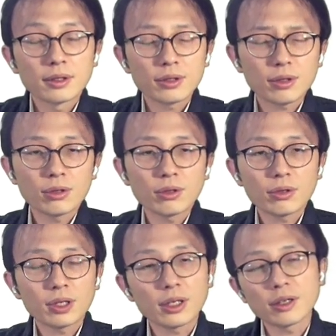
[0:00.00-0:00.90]

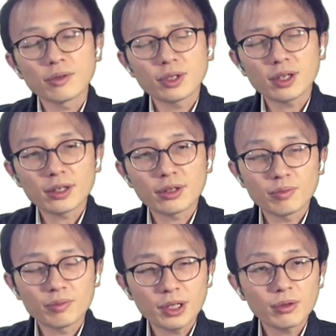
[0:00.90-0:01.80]
So there are
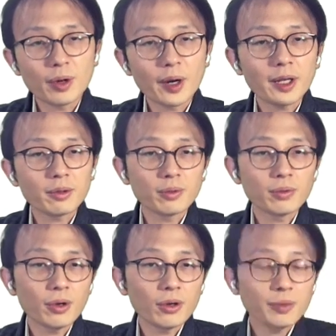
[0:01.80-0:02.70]
big demand
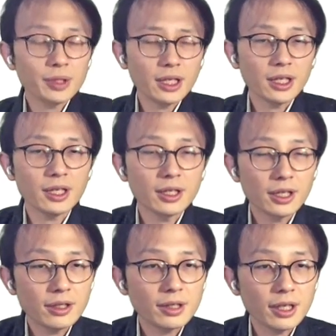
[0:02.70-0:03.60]
for the
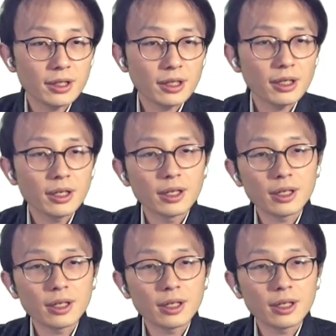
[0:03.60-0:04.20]
data center.